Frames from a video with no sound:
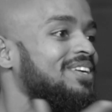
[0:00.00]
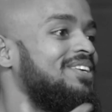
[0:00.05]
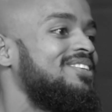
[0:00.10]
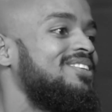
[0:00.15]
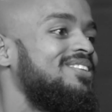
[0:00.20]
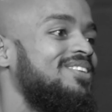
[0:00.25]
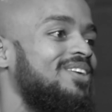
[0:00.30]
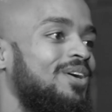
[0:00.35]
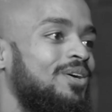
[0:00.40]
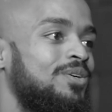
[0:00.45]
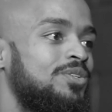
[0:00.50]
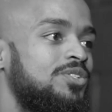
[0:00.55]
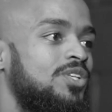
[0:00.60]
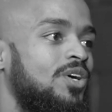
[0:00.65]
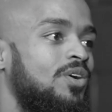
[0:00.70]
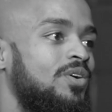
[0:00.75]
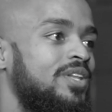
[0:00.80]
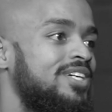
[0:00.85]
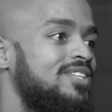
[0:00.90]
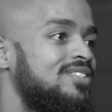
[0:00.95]

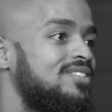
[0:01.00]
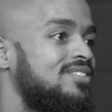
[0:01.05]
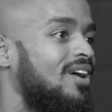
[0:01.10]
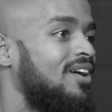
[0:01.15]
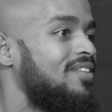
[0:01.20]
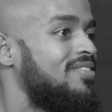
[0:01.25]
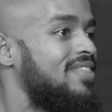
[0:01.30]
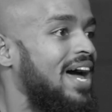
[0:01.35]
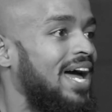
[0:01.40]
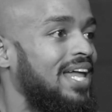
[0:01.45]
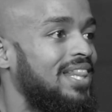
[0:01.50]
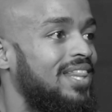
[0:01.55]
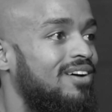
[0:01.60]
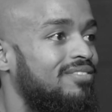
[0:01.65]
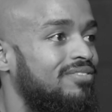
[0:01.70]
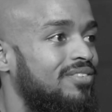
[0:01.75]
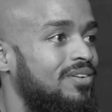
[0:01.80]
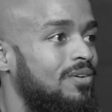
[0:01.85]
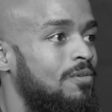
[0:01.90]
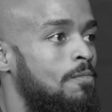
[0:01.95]
So there's on that
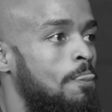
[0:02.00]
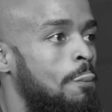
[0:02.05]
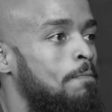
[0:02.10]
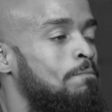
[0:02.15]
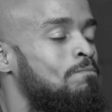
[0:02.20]
level.